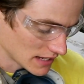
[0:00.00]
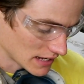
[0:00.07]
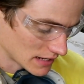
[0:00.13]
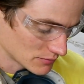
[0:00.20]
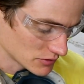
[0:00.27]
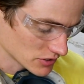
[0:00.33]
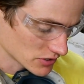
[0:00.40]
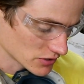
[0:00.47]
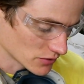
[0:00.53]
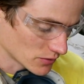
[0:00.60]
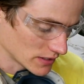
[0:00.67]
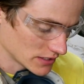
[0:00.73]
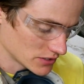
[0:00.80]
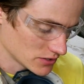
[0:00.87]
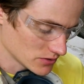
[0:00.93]
I'm just
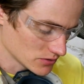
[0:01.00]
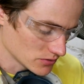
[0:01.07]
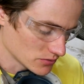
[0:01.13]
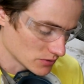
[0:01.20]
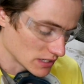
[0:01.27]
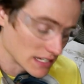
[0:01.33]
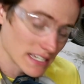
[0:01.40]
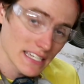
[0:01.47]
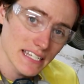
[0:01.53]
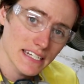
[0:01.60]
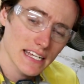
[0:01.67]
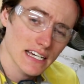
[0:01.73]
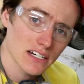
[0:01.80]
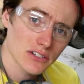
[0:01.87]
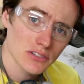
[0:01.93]
going to get
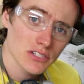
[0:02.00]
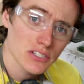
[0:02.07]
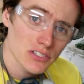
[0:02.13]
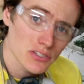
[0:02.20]
down